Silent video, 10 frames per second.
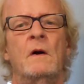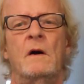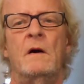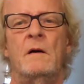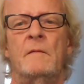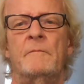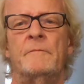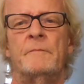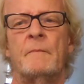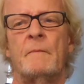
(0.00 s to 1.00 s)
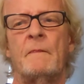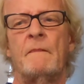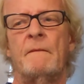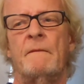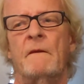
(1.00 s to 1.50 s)
Um,
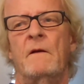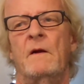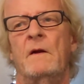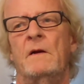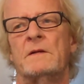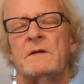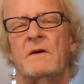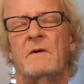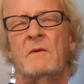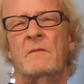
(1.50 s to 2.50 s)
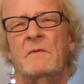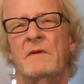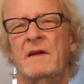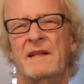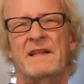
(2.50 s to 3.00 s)
so
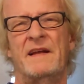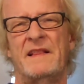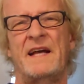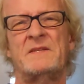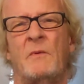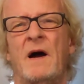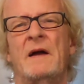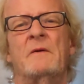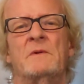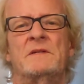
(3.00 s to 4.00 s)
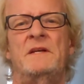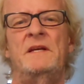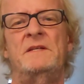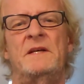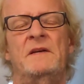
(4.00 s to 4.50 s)
that's why it was
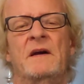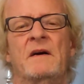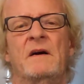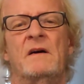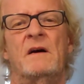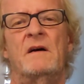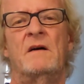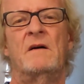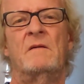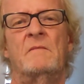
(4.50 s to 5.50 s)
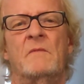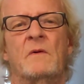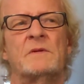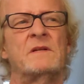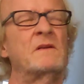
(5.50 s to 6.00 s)
easy.
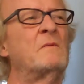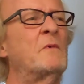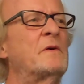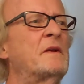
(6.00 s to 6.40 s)
What was a little more